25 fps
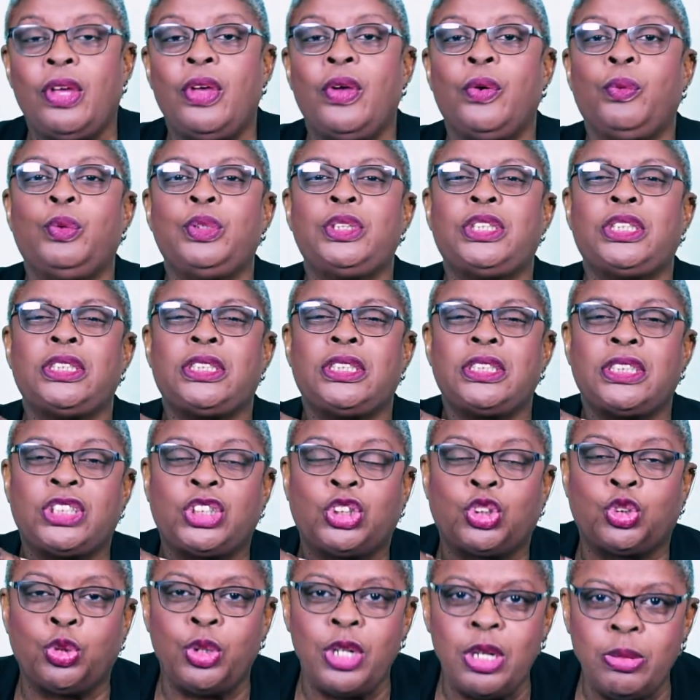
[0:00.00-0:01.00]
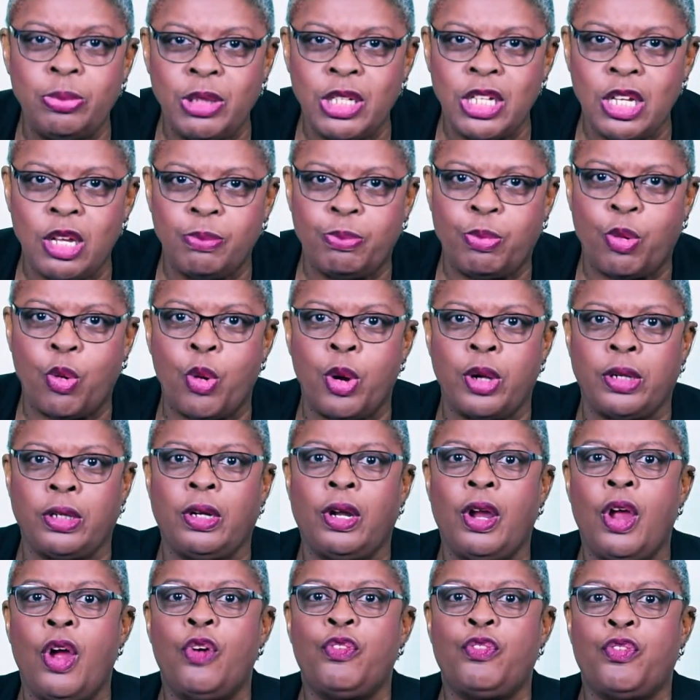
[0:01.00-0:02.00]
which is extremely important
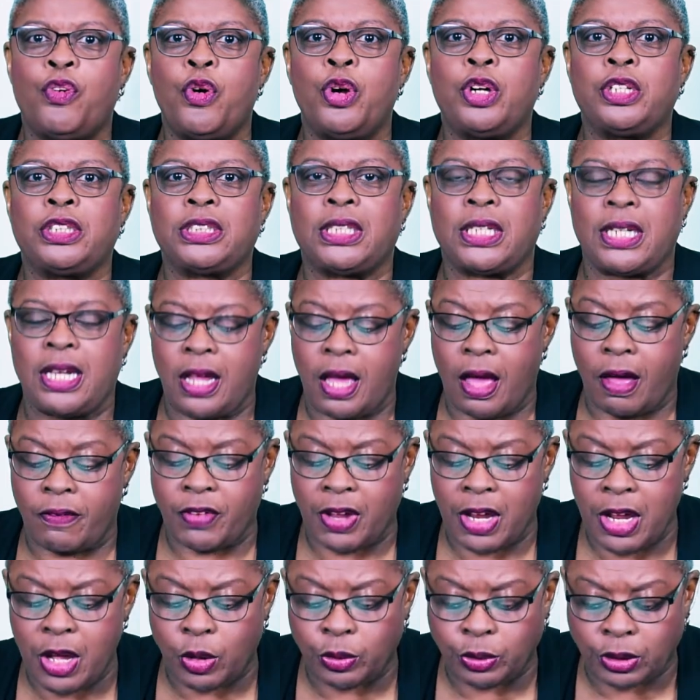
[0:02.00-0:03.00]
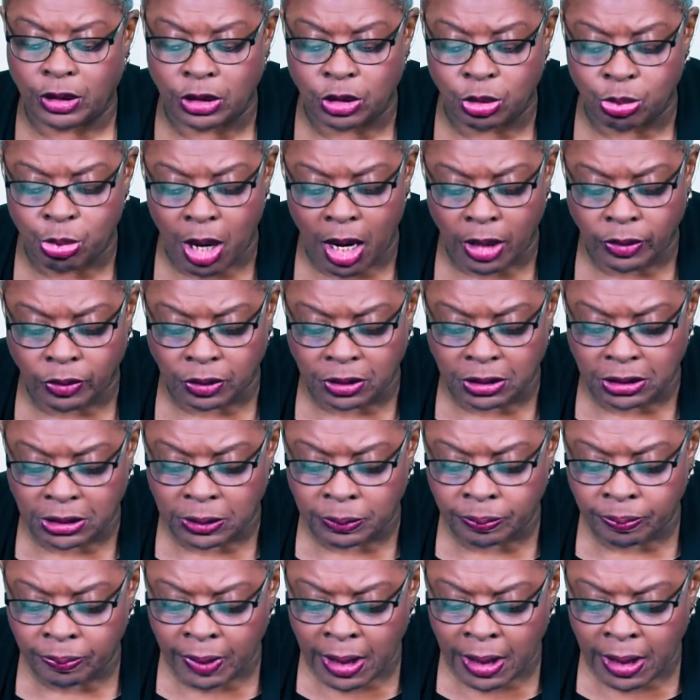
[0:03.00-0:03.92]
for us to have a healthy democracy.